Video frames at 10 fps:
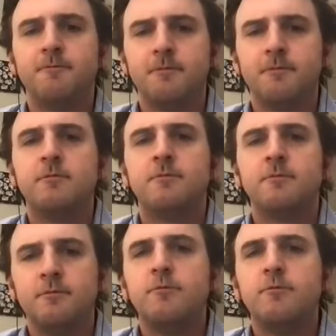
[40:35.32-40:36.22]
of in the
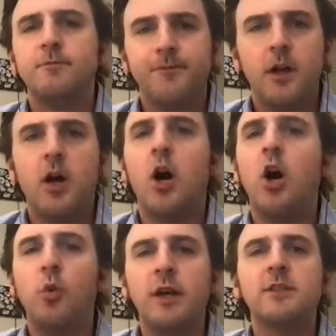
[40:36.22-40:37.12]
posing as.
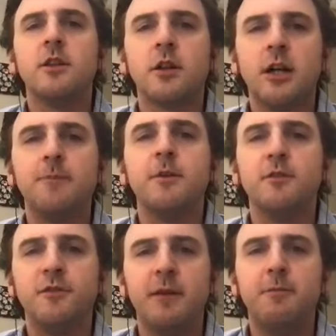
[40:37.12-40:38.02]
Always look up
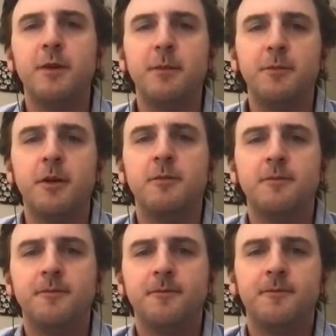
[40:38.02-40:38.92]
your vet people.